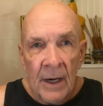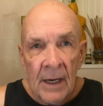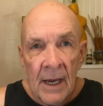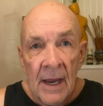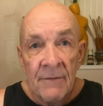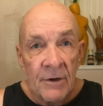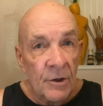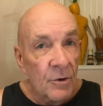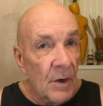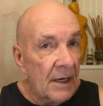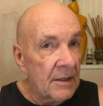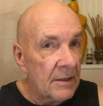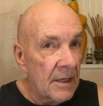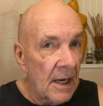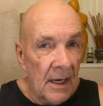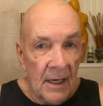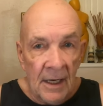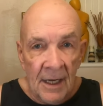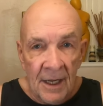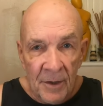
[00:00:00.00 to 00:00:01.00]
have a great
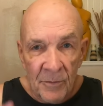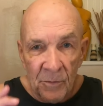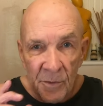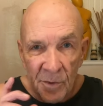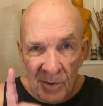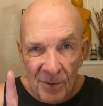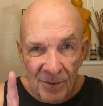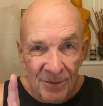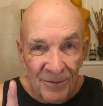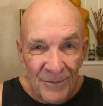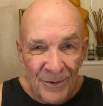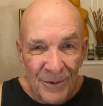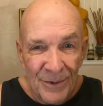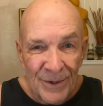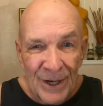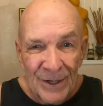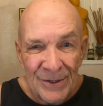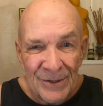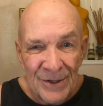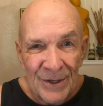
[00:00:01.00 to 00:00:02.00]
day and we'll, we'll
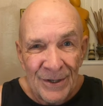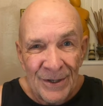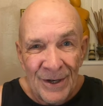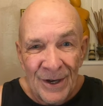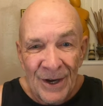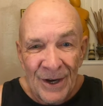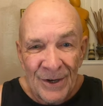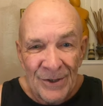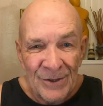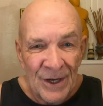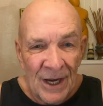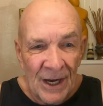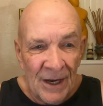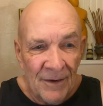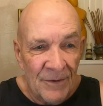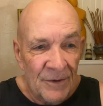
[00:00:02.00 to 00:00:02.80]
catch you in the next shave.